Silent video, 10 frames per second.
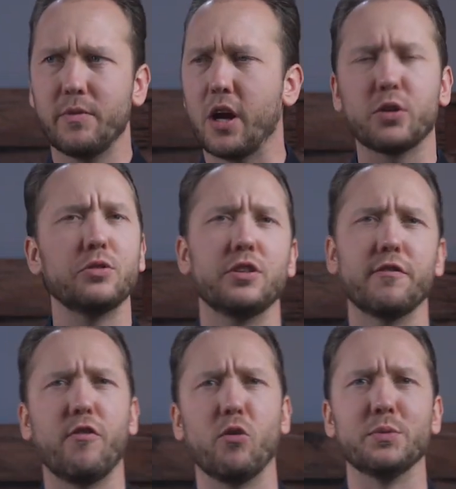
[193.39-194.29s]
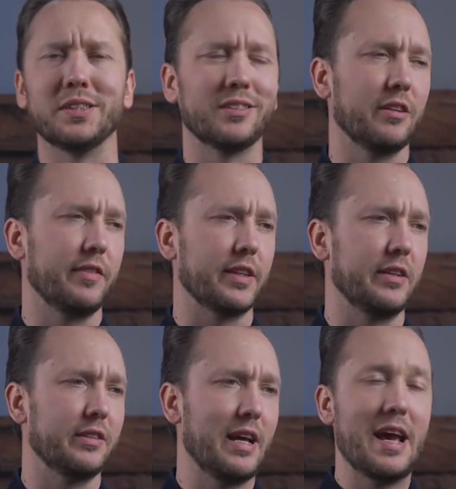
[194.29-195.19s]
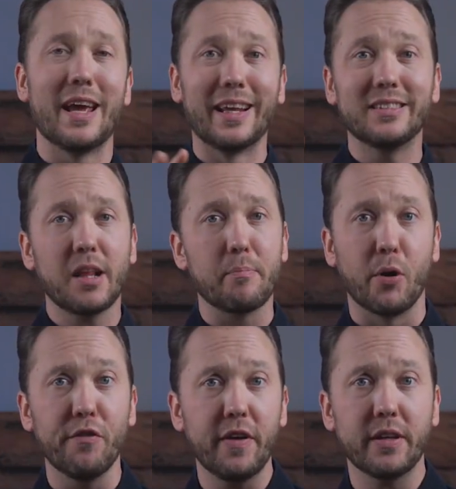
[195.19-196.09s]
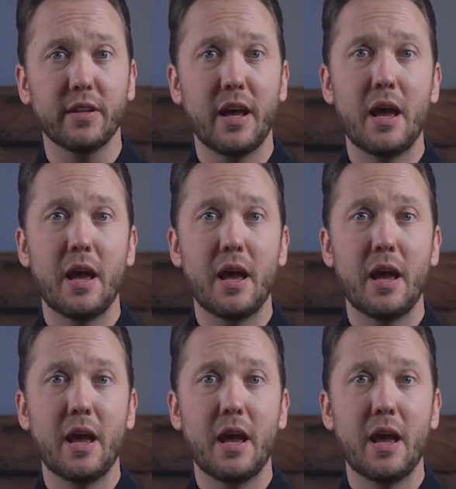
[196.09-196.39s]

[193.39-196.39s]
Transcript: acoustic foams and stuff like this. Isn't it perfect?